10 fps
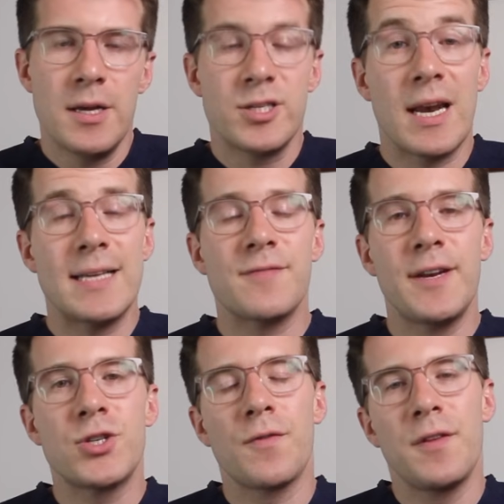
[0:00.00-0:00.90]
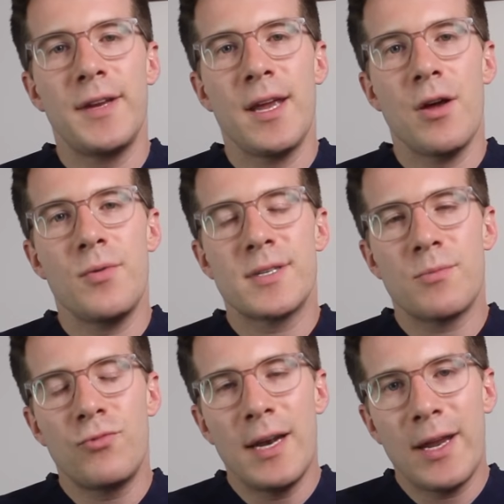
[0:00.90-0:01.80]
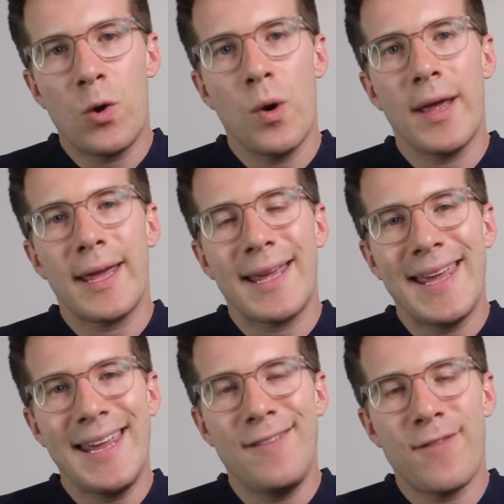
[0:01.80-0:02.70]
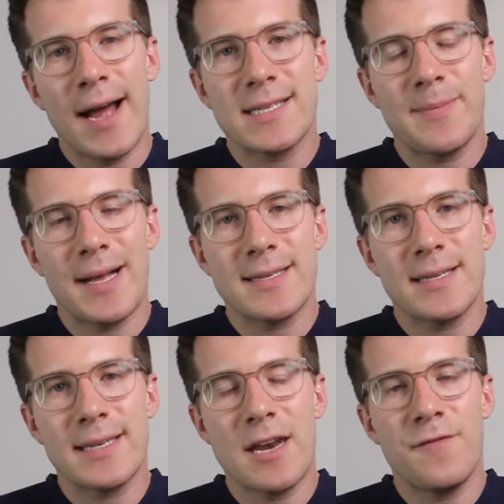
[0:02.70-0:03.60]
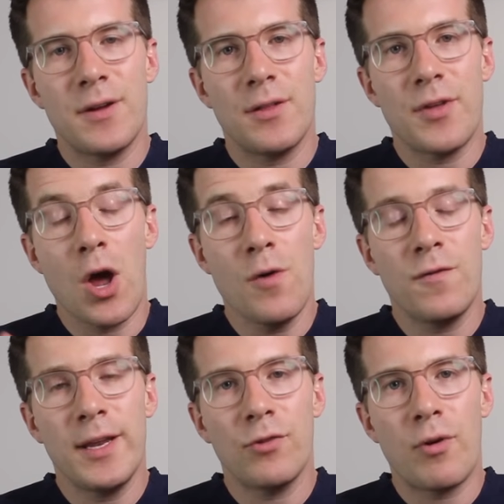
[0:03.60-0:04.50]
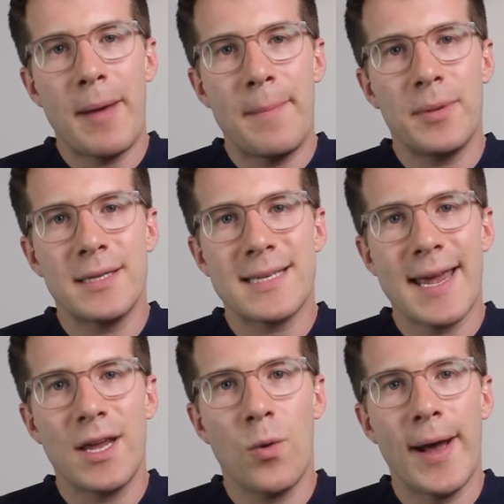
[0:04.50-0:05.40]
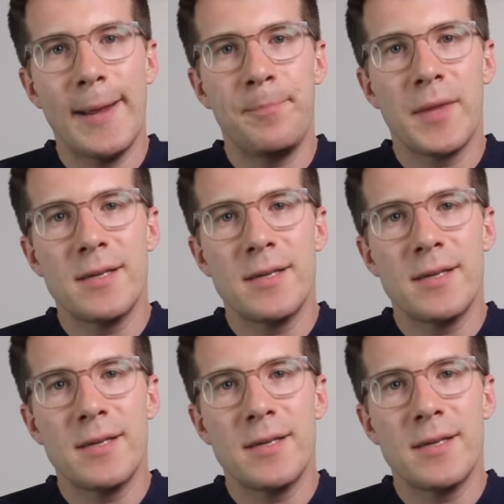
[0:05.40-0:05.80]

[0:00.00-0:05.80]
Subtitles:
So let's finish off the video with some really quick key facts about sildenafil that hopefully you'll remember and take away.